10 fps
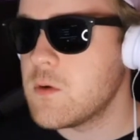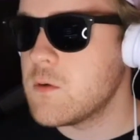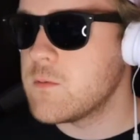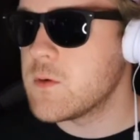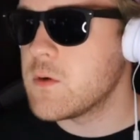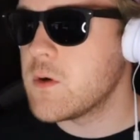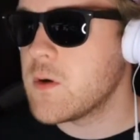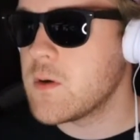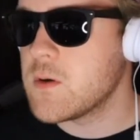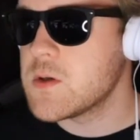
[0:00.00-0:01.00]
really good
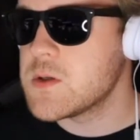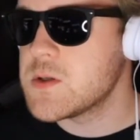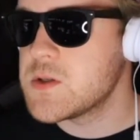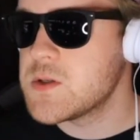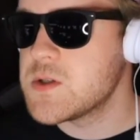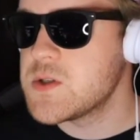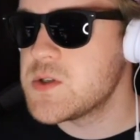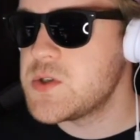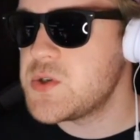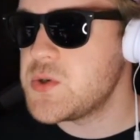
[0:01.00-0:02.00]
friends, and
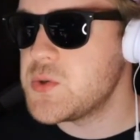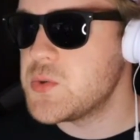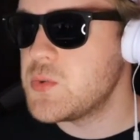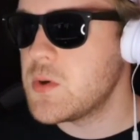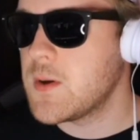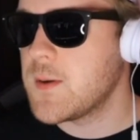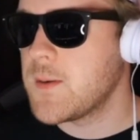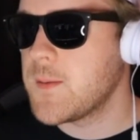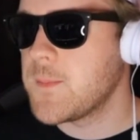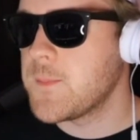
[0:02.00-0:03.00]
if you do plan to edit
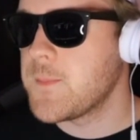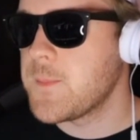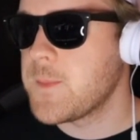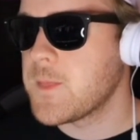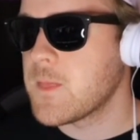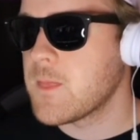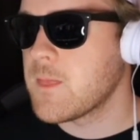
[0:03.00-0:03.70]
in Final Cut Pro,